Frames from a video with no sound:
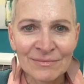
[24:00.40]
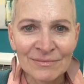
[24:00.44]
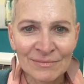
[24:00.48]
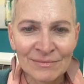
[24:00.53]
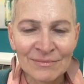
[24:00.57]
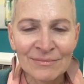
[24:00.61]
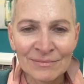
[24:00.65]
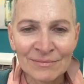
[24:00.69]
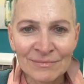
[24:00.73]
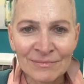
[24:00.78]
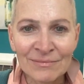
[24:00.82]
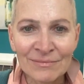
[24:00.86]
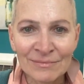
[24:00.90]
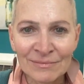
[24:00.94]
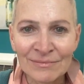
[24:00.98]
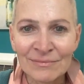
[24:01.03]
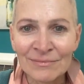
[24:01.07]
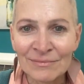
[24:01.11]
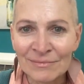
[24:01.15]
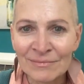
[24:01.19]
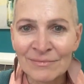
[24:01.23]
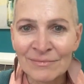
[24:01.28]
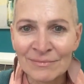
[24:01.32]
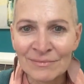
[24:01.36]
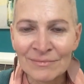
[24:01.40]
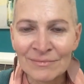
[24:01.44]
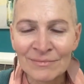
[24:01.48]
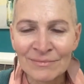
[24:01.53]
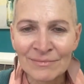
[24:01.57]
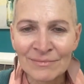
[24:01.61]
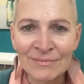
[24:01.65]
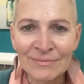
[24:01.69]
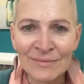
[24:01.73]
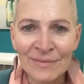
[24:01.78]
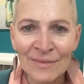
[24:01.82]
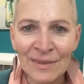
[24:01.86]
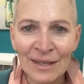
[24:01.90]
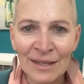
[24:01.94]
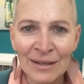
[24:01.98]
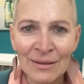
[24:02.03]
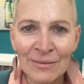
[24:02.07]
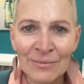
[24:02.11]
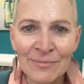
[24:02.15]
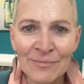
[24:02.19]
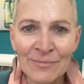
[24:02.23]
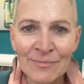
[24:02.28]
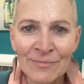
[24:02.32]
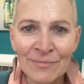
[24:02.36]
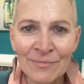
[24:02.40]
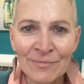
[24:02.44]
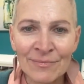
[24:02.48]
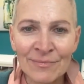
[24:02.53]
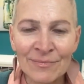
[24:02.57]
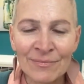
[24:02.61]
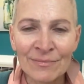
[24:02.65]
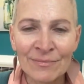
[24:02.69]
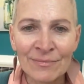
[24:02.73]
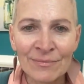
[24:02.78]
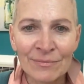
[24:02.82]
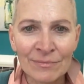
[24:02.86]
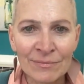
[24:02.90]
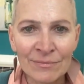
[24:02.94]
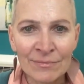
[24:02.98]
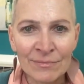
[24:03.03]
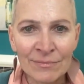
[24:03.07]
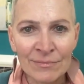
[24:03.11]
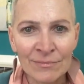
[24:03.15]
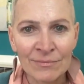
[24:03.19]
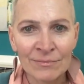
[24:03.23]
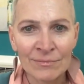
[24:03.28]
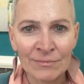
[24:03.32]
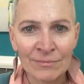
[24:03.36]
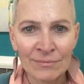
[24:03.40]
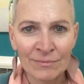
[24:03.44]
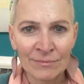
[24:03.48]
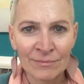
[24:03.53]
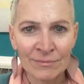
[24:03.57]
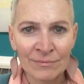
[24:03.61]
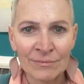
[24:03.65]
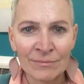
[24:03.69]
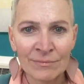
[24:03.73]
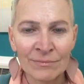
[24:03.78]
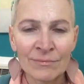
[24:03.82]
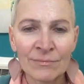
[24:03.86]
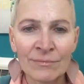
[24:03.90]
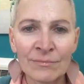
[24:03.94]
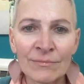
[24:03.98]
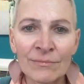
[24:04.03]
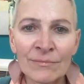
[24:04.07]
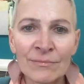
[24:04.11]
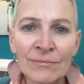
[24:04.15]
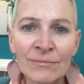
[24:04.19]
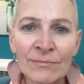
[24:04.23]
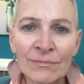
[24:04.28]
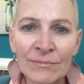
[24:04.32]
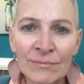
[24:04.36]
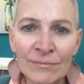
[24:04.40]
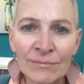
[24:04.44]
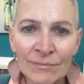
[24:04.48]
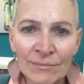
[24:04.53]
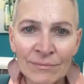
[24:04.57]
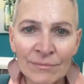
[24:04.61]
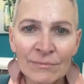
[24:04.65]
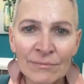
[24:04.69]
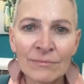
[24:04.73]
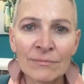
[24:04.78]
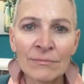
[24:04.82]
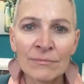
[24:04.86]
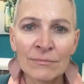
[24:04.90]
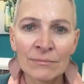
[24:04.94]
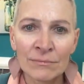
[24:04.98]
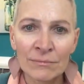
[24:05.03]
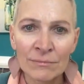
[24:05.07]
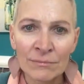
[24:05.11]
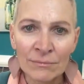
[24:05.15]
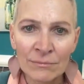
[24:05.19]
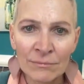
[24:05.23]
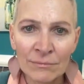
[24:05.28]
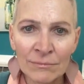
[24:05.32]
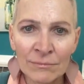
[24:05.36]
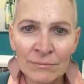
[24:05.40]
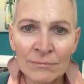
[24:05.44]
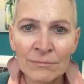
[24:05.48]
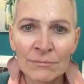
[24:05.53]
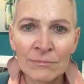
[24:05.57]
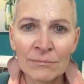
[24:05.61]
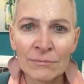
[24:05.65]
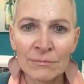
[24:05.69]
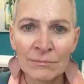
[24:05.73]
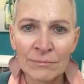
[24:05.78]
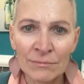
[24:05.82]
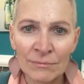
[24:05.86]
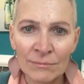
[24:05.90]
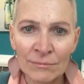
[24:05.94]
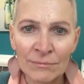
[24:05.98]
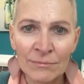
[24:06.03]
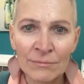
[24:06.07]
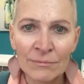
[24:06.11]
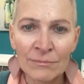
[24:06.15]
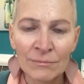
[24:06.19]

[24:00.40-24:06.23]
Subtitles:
(not speaking)